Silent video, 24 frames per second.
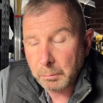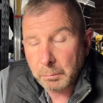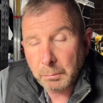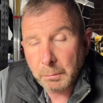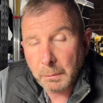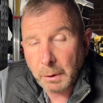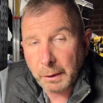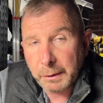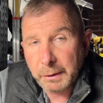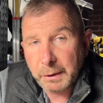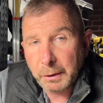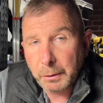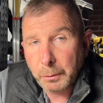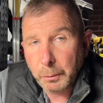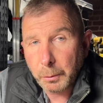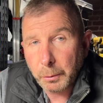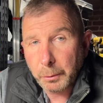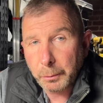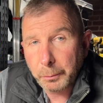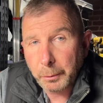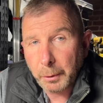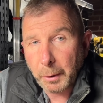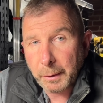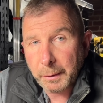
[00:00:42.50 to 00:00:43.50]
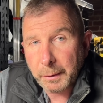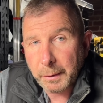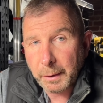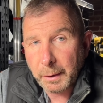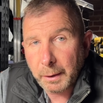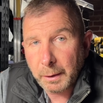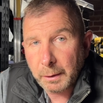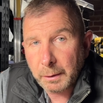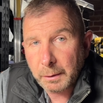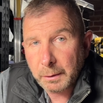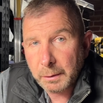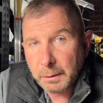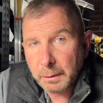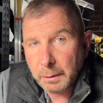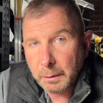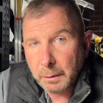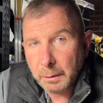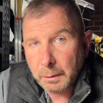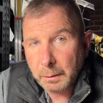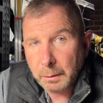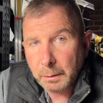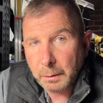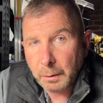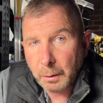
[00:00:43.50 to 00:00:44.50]
I did all the right things.
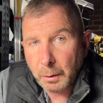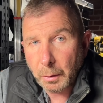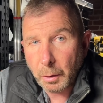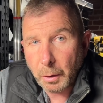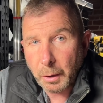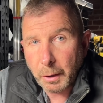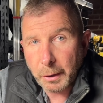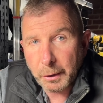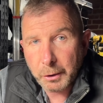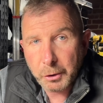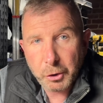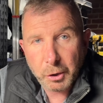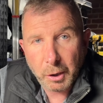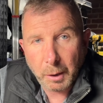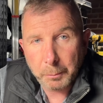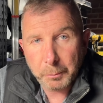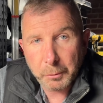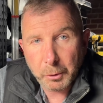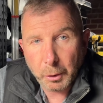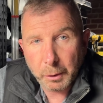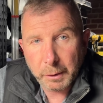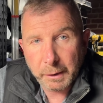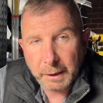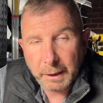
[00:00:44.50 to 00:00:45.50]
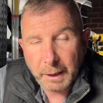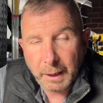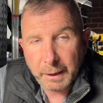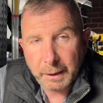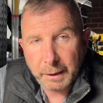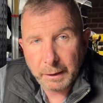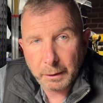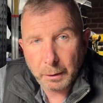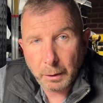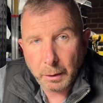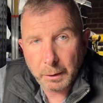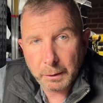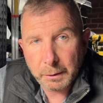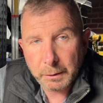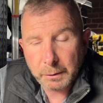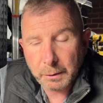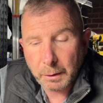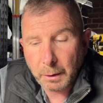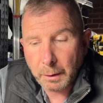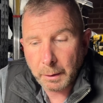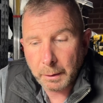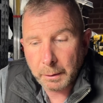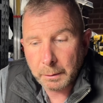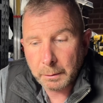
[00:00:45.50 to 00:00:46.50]
I jumped on the ADI
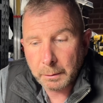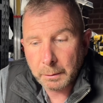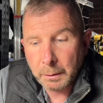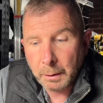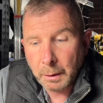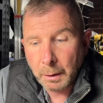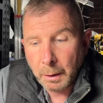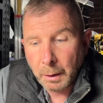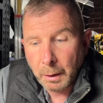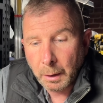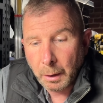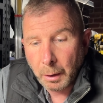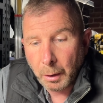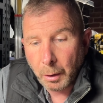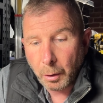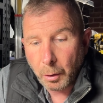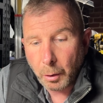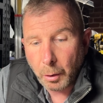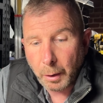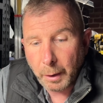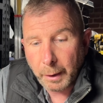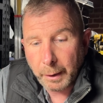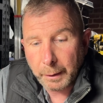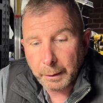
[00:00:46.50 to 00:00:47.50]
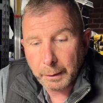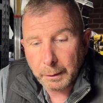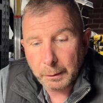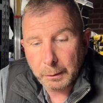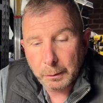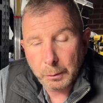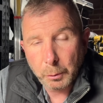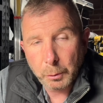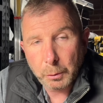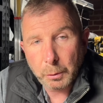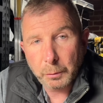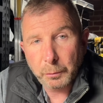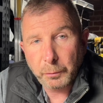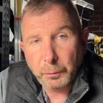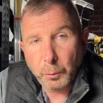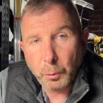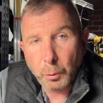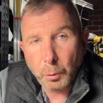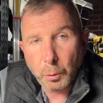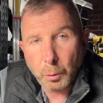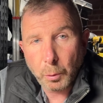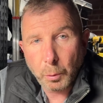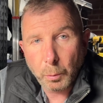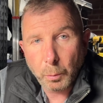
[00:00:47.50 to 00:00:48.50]
site. I looked
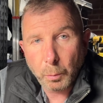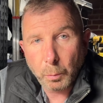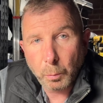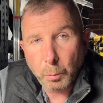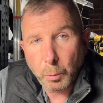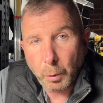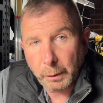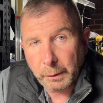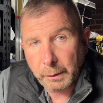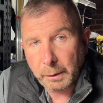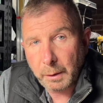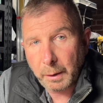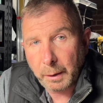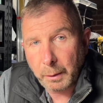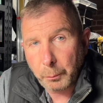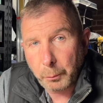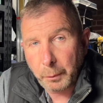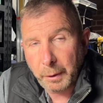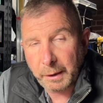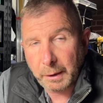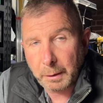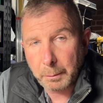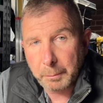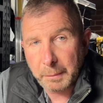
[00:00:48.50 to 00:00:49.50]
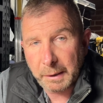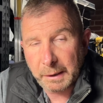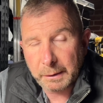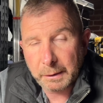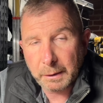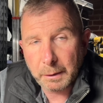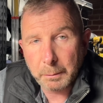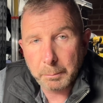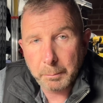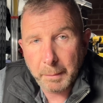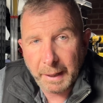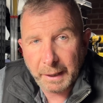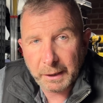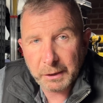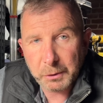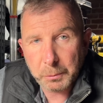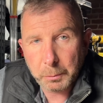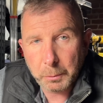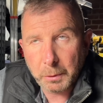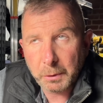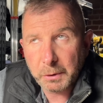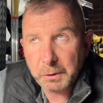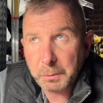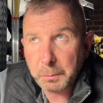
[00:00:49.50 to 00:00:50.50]
for what their recommended max
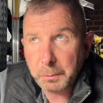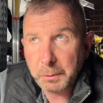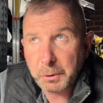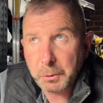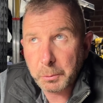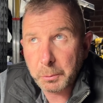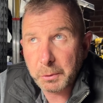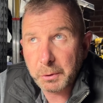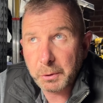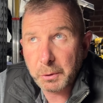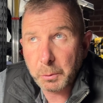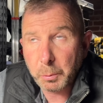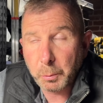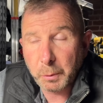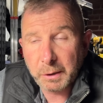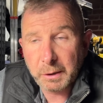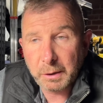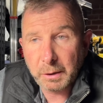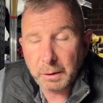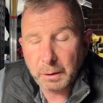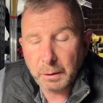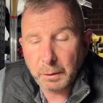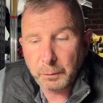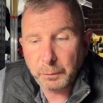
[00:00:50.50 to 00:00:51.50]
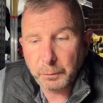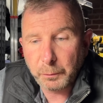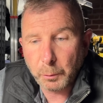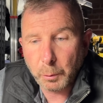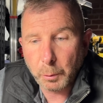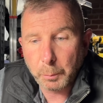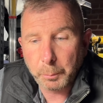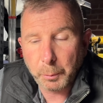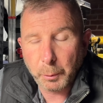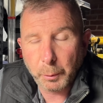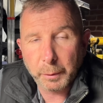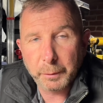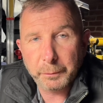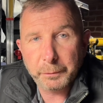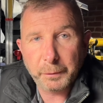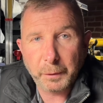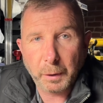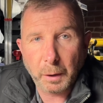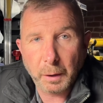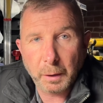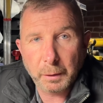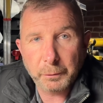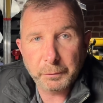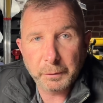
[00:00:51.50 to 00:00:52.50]
was, which was
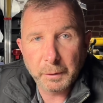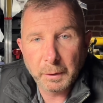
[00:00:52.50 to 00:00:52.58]
24.5.